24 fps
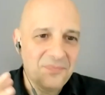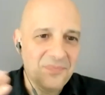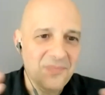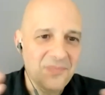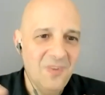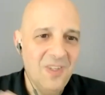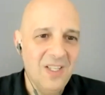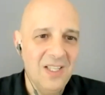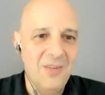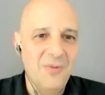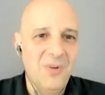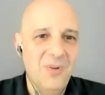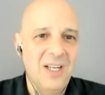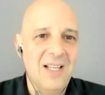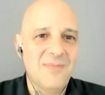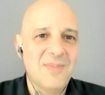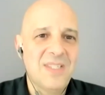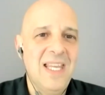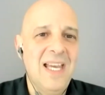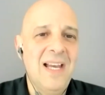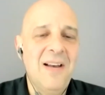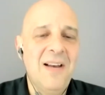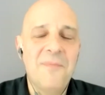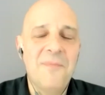really when it comes
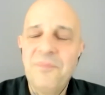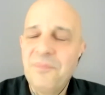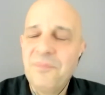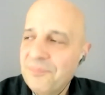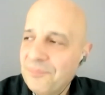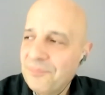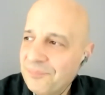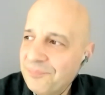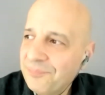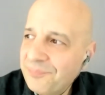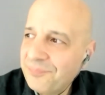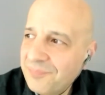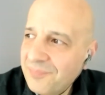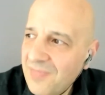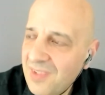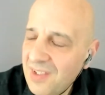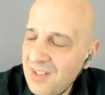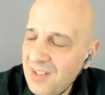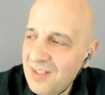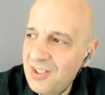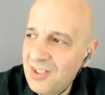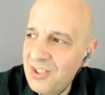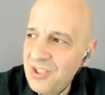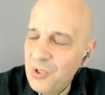down
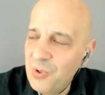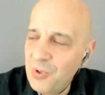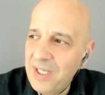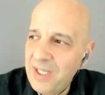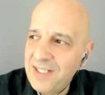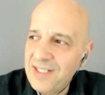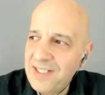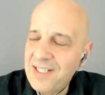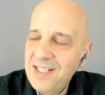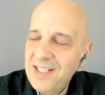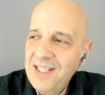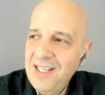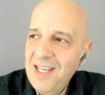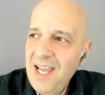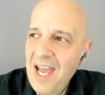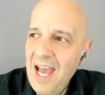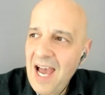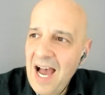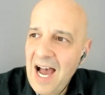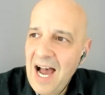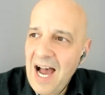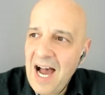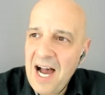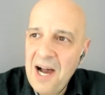to it.
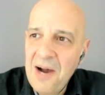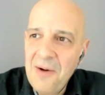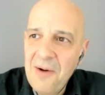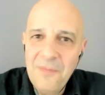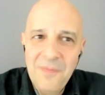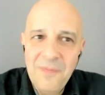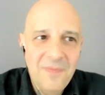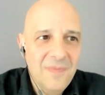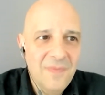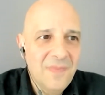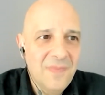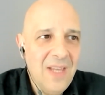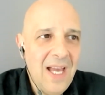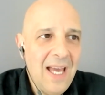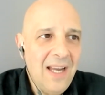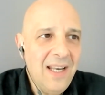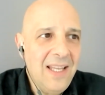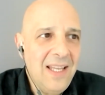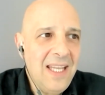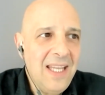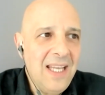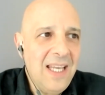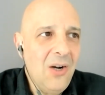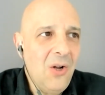How
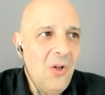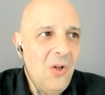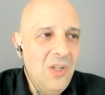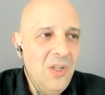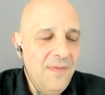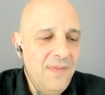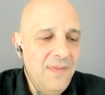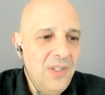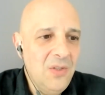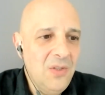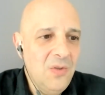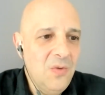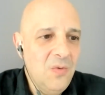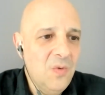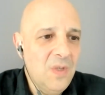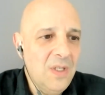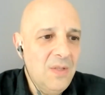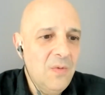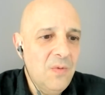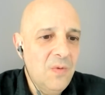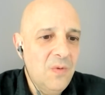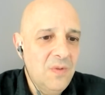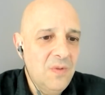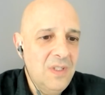do they get a hold of you?
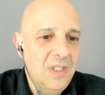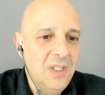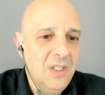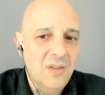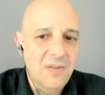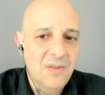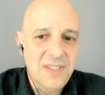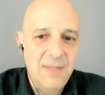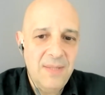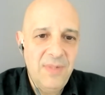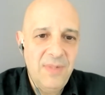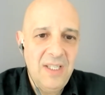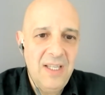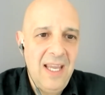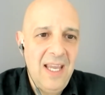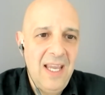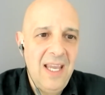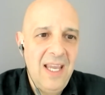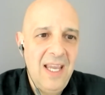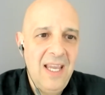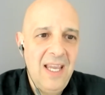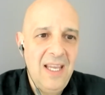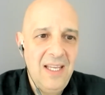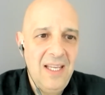What, somebody,
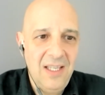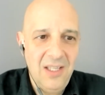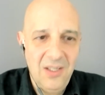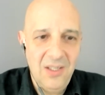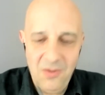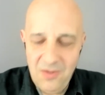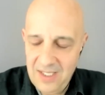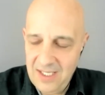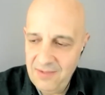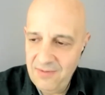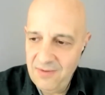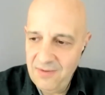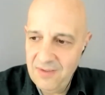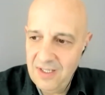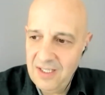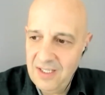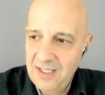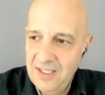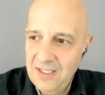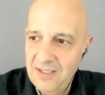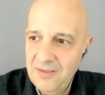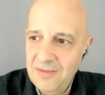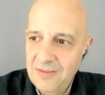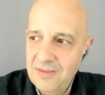hey, you know what,
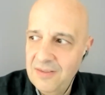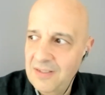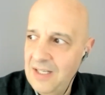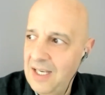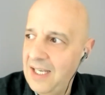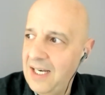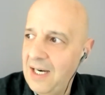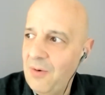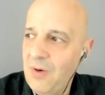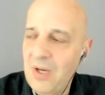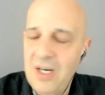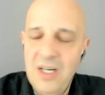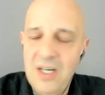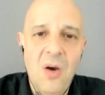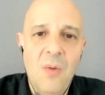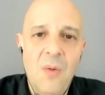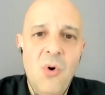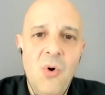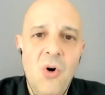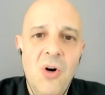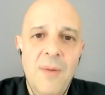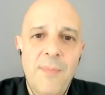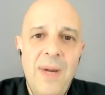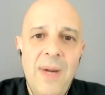Ryann, I want to know
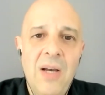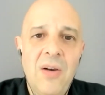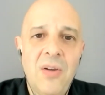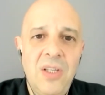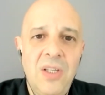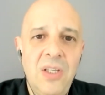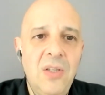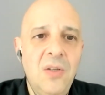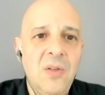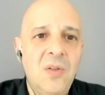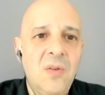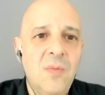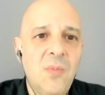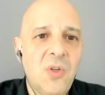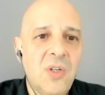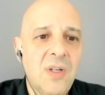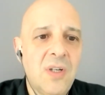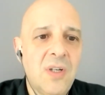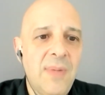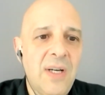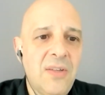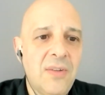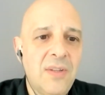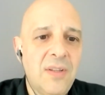more about you, more
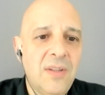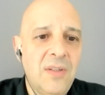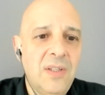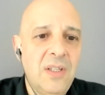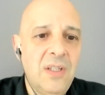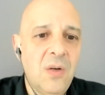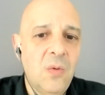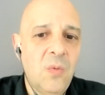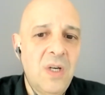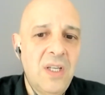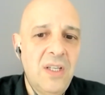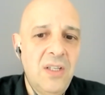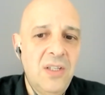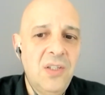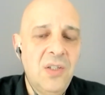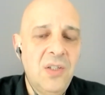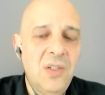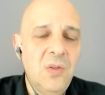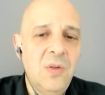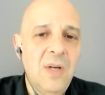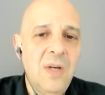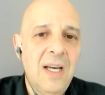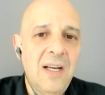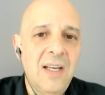about, what you
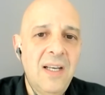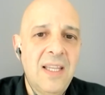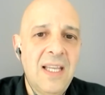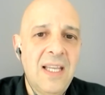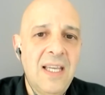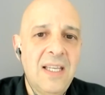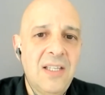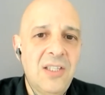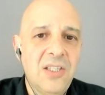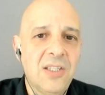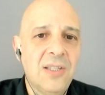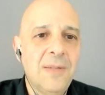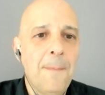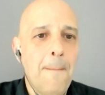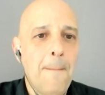do. How do they get you?